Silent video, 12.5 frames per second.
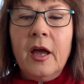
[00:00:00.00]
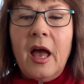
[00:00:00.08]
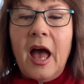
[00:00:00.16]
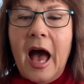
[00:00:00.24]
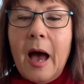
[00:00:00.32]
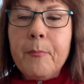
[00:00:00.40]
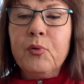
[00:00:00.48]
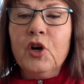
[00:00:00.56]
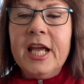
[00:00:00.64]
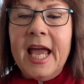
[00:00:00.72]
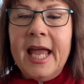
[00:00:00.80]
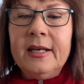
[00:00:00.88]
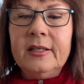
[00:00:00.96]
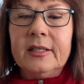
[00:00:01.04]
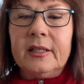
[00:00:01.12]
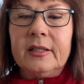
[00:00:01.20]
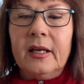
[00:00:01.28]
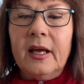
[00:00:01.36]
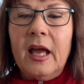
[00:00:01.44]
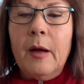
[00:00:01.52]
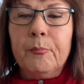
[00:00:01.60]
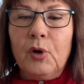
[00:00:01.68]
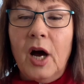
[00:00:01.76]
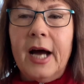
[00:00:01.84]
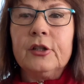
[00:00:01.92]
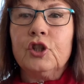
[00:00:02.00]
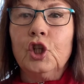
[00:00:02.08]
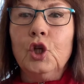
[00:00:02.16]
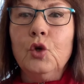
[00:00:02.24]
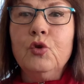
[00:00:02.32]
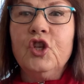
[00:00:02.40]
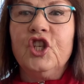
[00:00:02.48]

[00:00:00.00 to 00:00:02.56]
apprehended and brought to